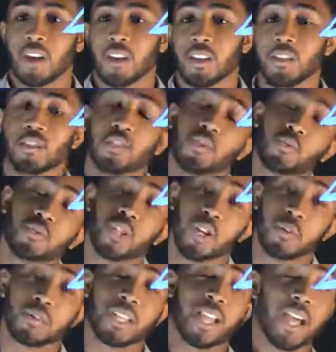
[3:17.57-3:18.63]
And two
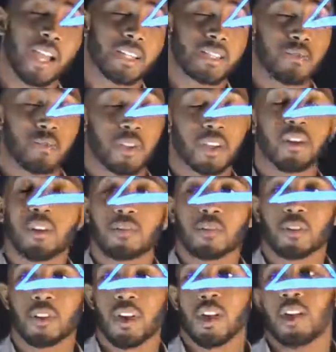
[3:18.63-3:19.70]
terms that I actually want to cover.